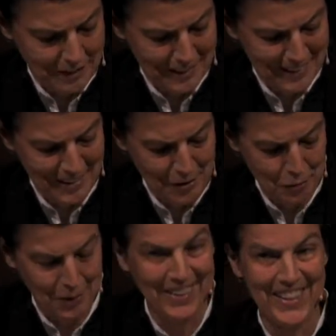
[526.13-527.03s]
these
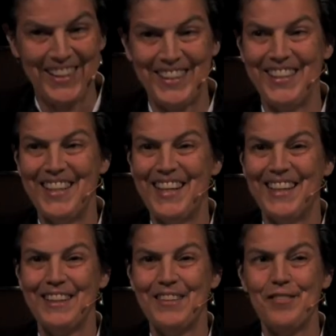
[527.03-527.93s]
small
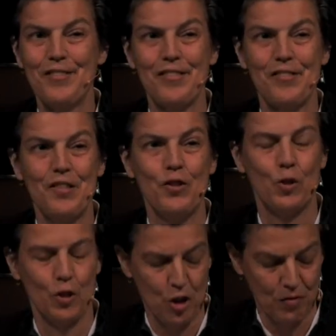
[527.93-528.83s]
receivers,
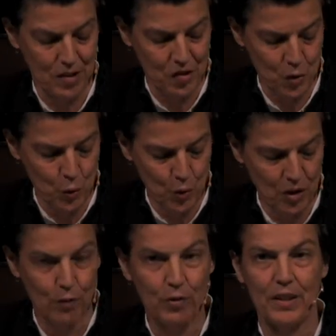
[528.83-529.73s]
Channel 1 is
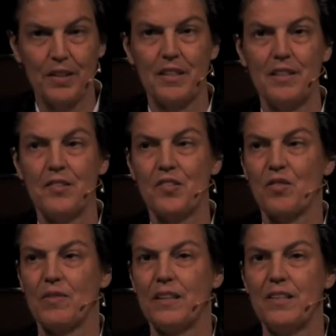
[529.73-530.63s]
the German
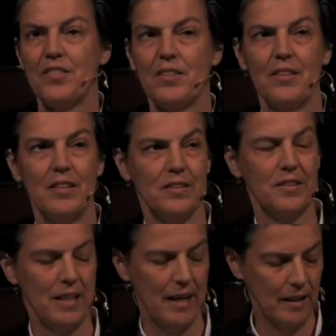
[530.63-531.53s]

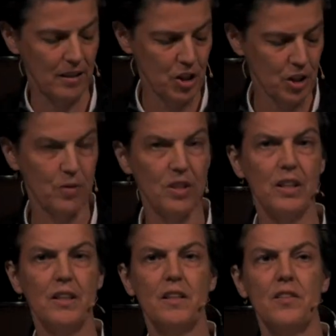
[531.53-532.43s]
translation,
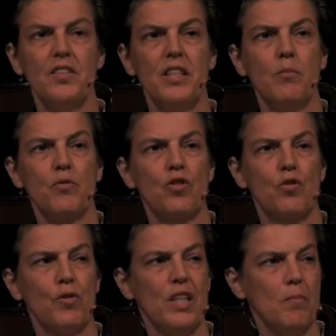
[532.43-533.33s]
and
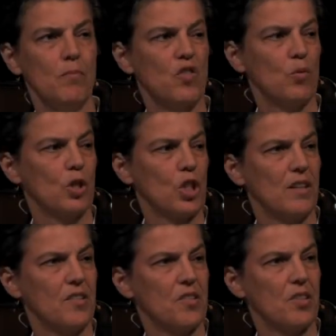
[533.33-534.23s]
Channel 2 is the
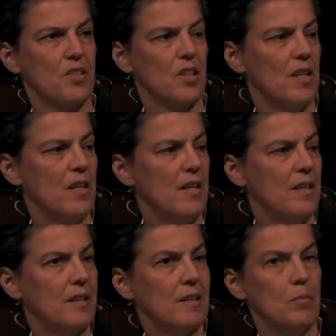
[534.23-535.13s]
English
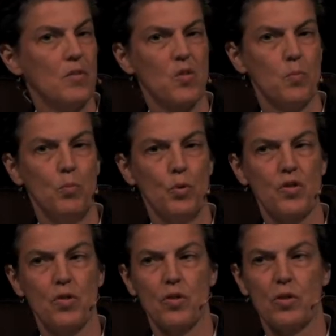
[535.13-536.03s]
translation. And those of
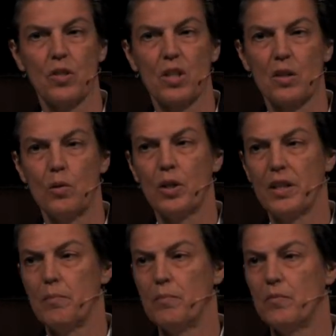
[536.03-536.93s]
you who are joined
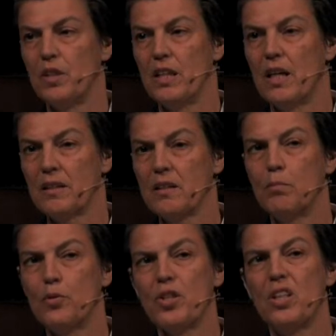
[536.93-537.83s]
via the
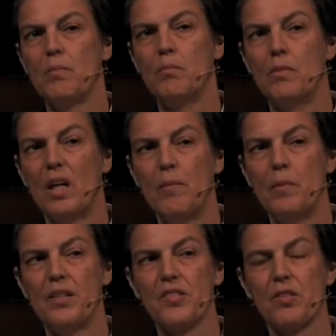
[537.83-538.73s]
stream, there
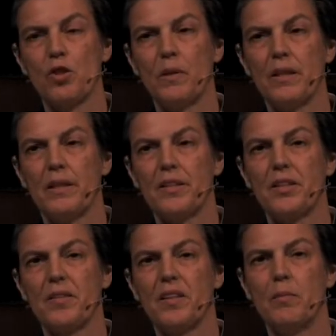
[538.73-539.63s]
should also
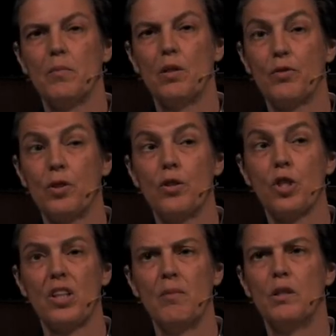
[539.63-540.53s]
be the
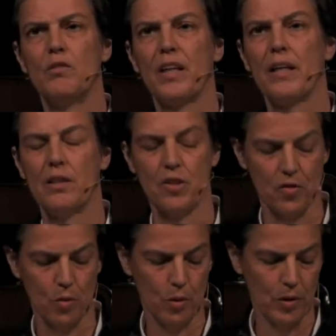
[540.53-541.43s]
offer, on the one hand,
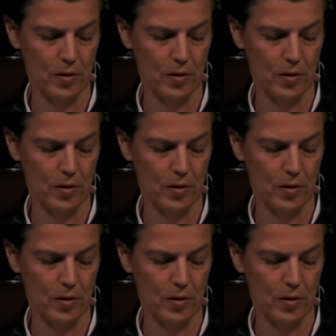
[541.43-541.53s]
to